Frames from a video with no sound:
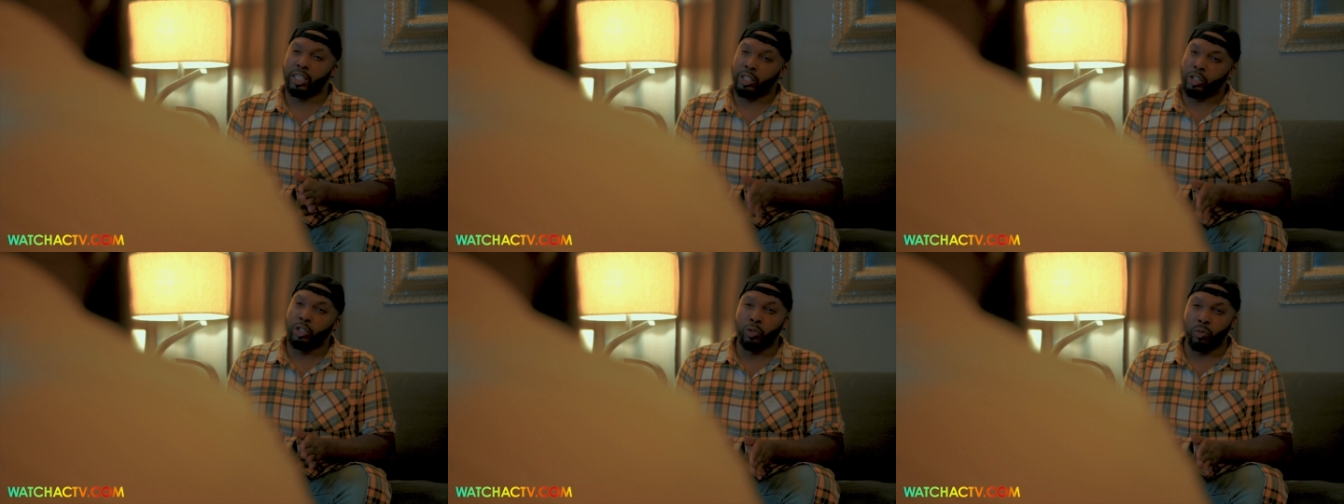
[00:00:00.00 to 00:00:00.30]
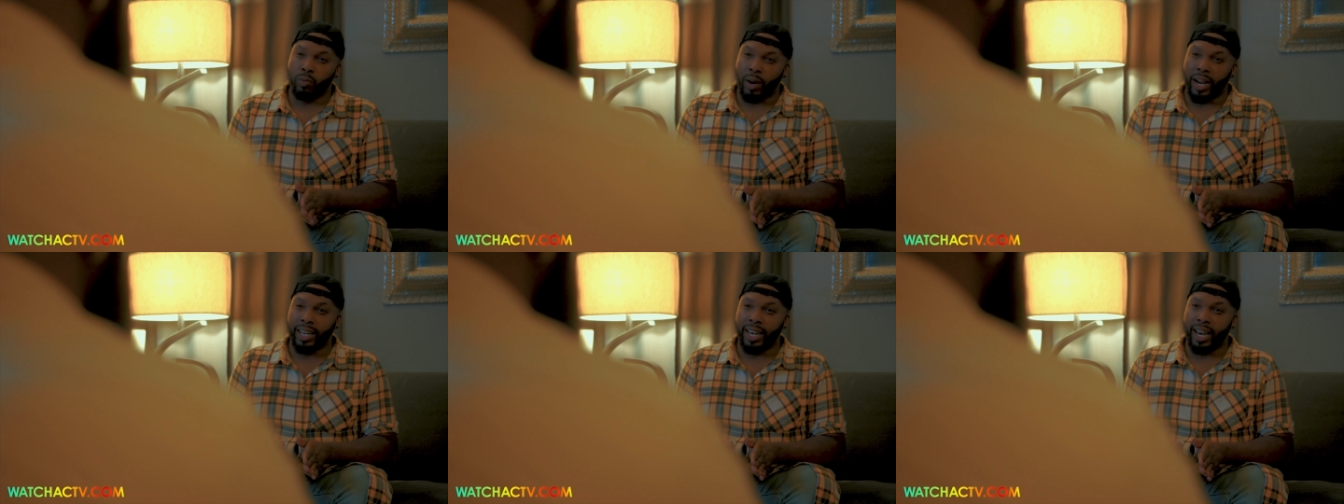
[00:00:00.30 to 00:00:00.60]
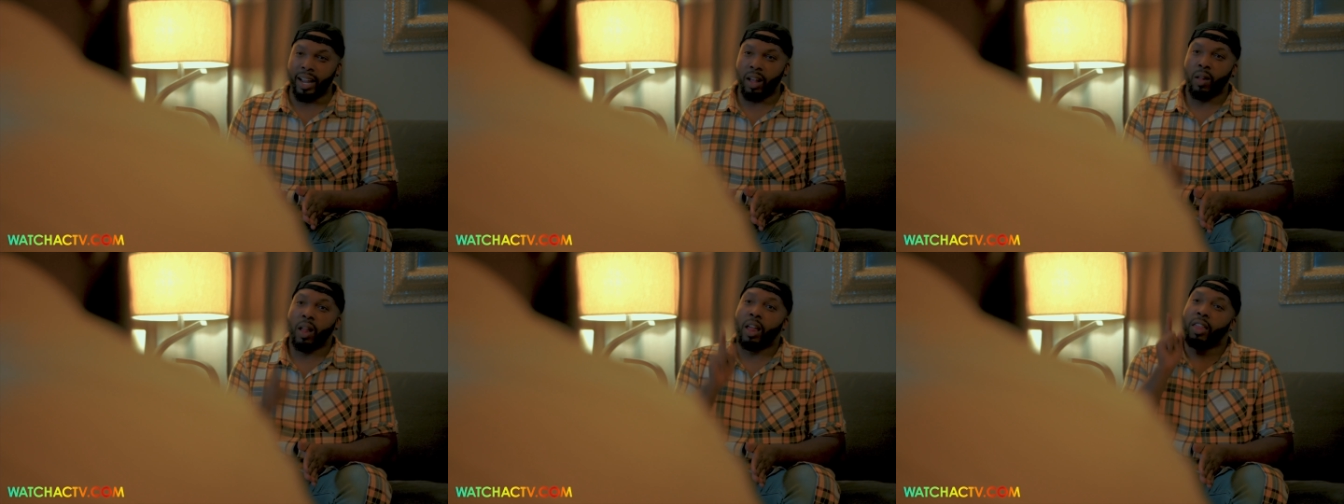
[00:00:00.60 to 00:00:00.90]
to you right
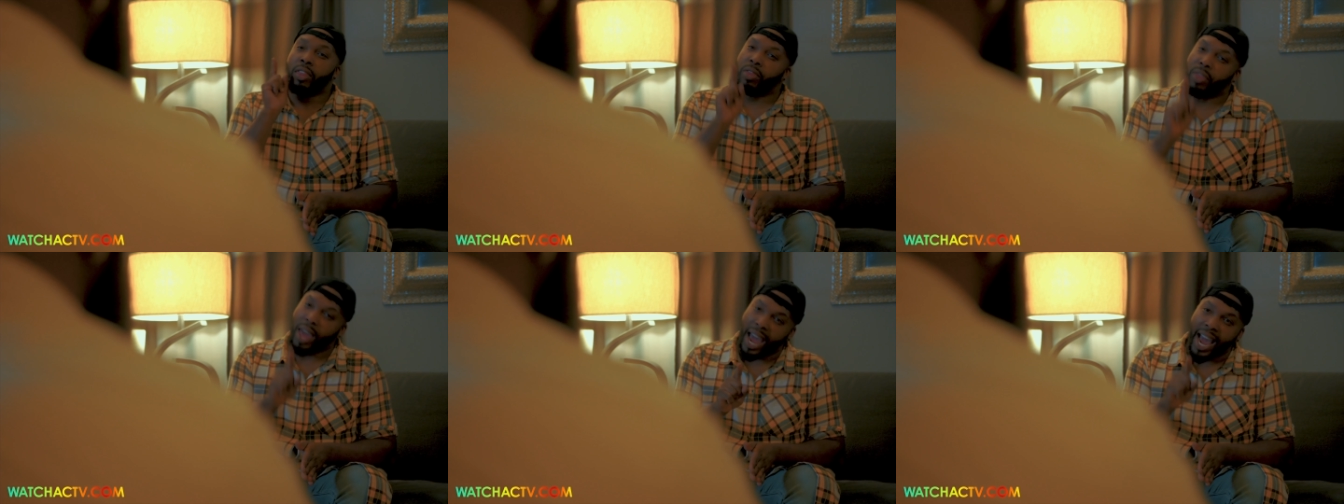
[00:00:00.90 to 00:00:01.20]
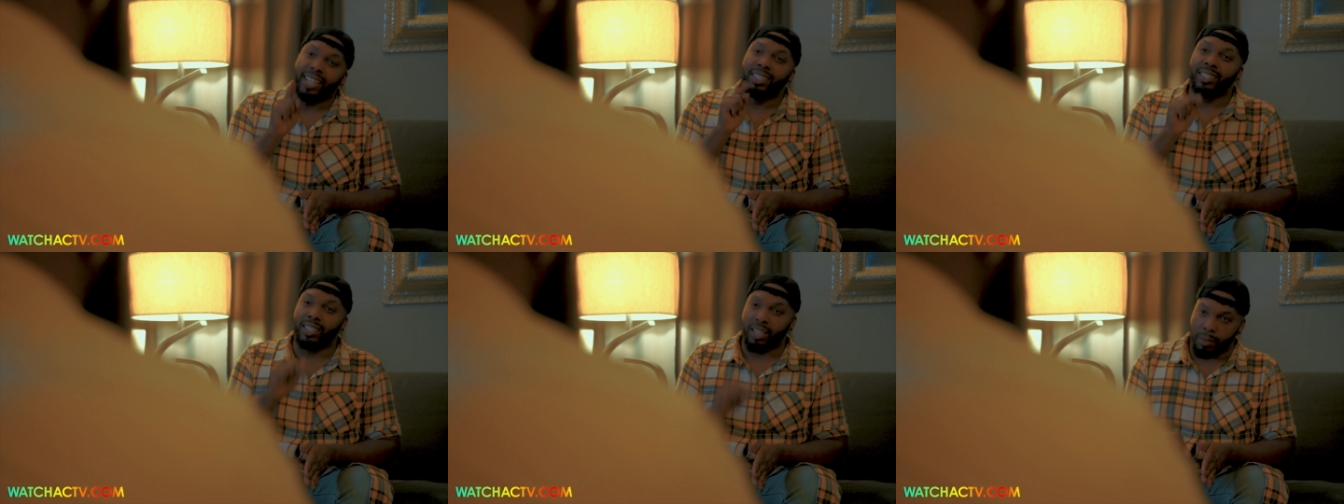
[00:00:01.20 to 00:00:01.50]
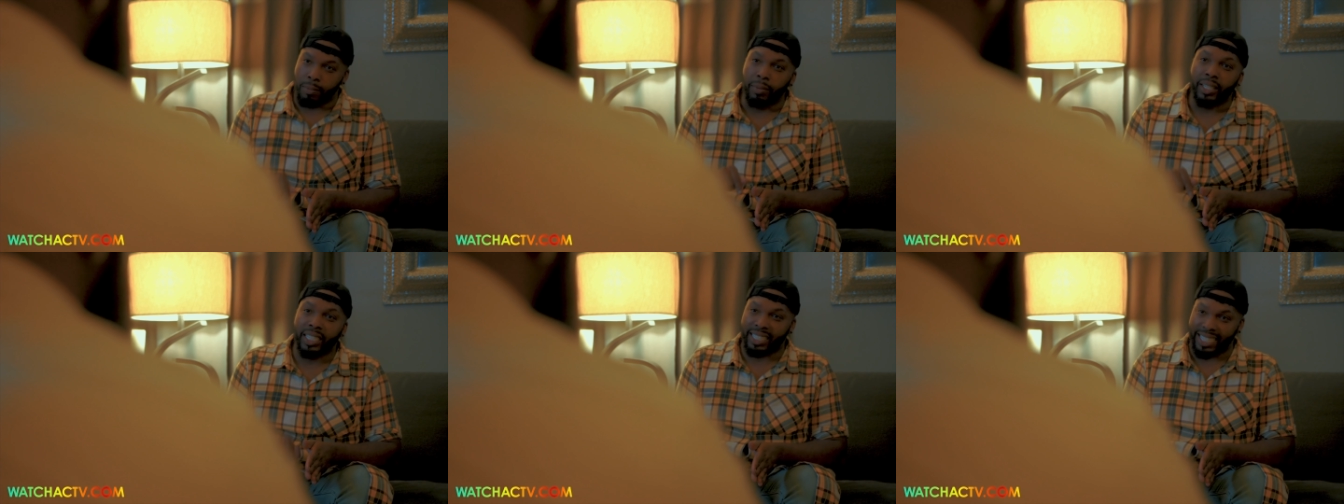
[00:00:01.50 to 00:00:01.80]
now, that's a
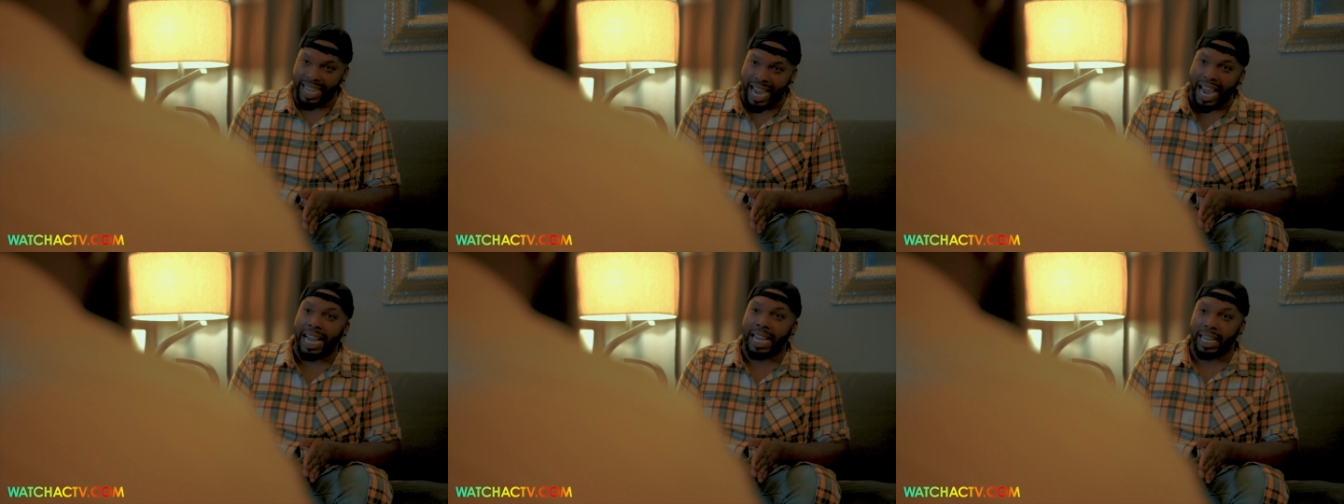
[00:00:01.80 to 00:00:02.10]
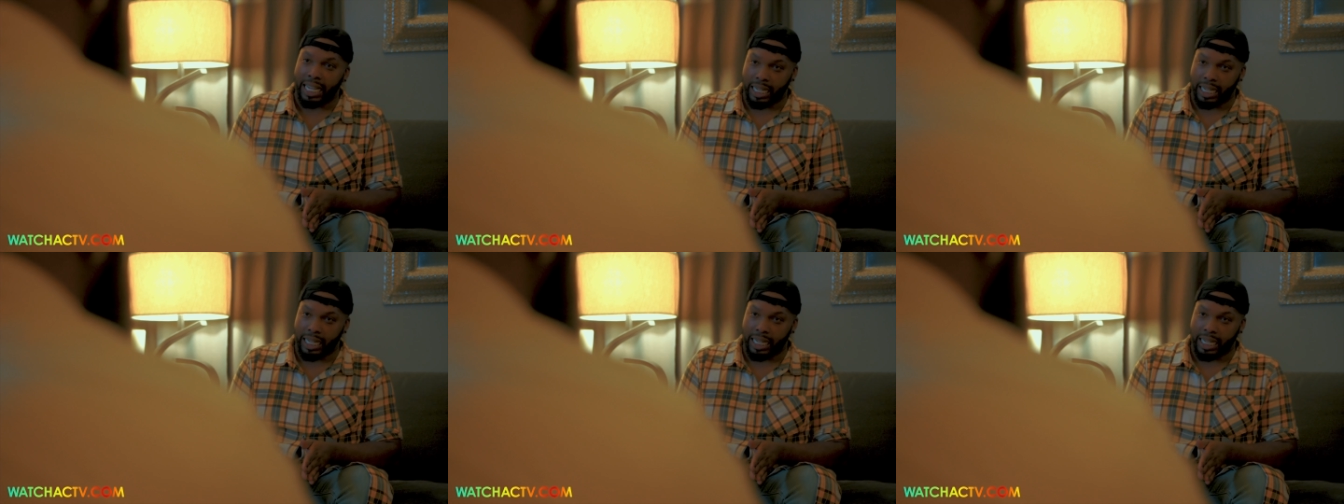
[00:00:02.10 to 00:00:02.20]
mistake.